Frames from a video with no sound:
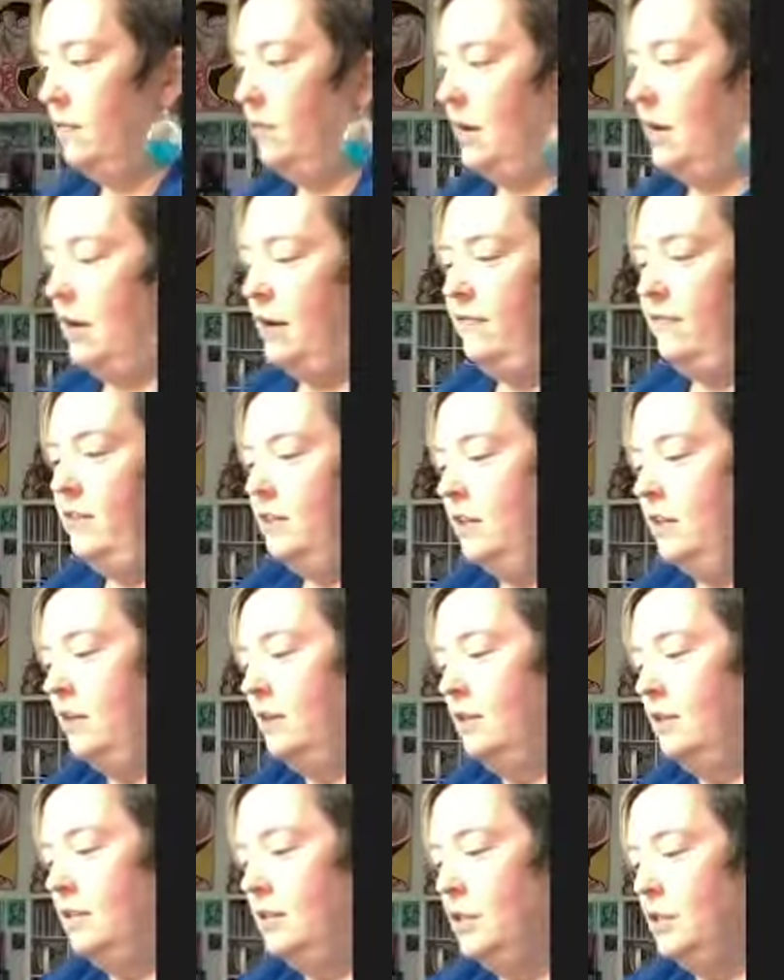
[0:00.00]
I feel like
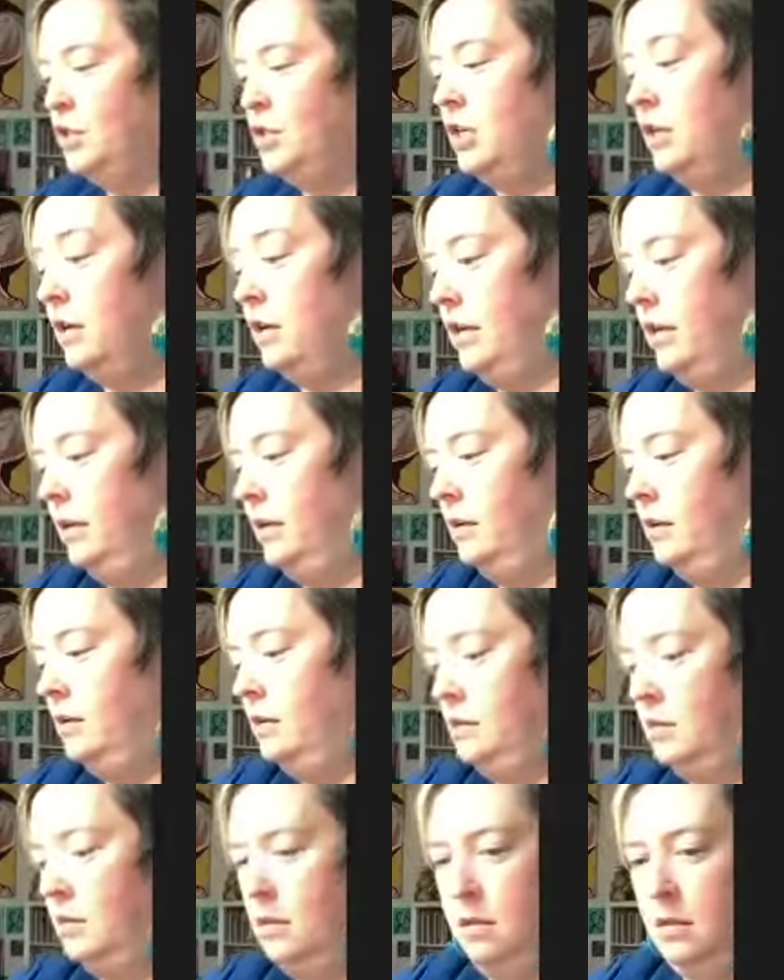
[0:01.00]
they're cheering,
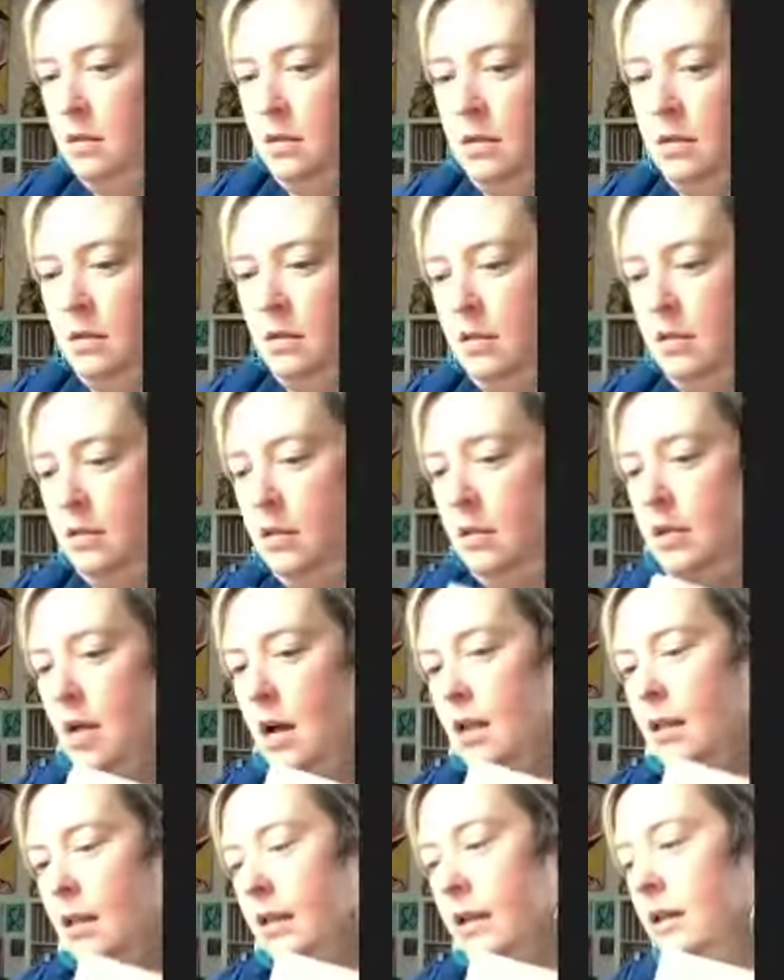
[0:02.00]
they're
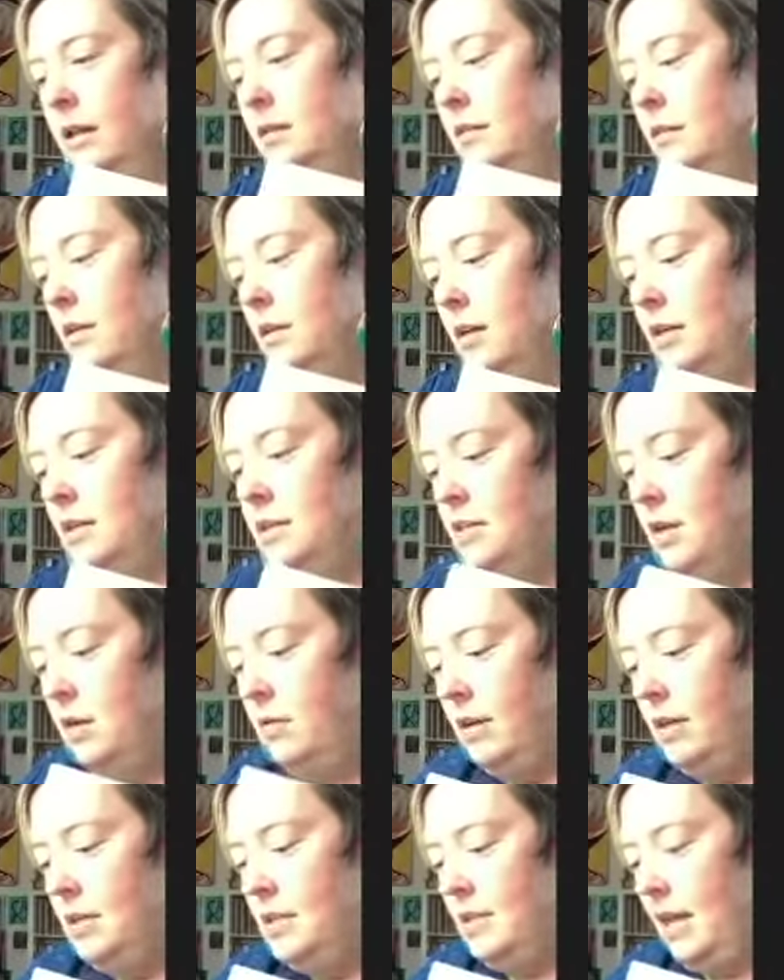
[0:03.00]
yelling, they're so
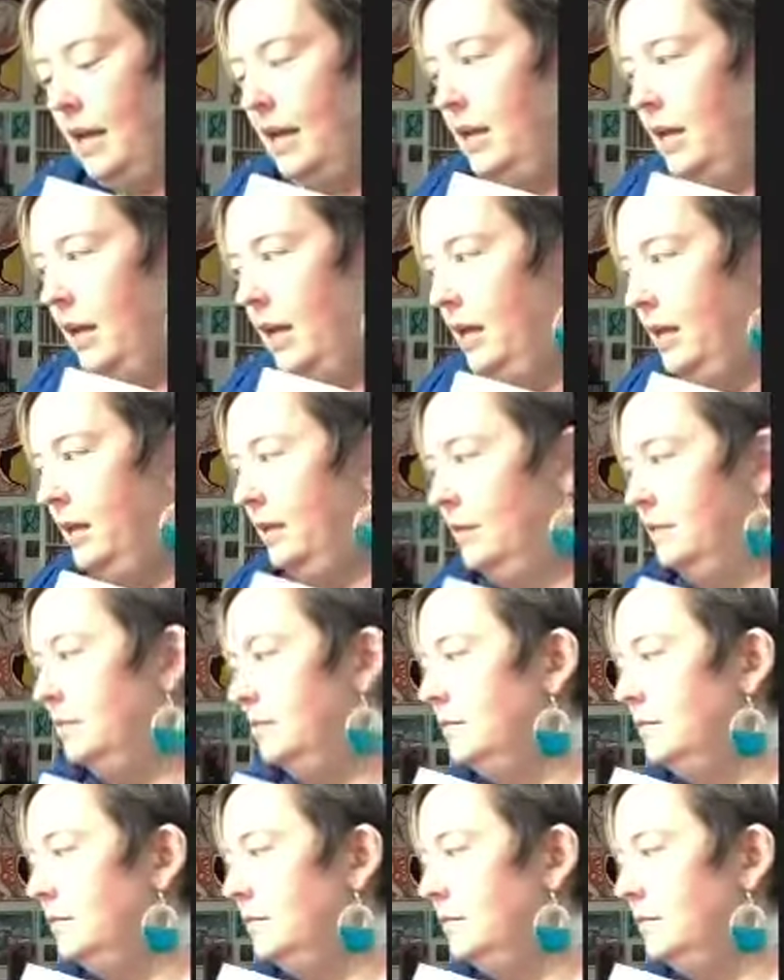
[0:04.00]
excited.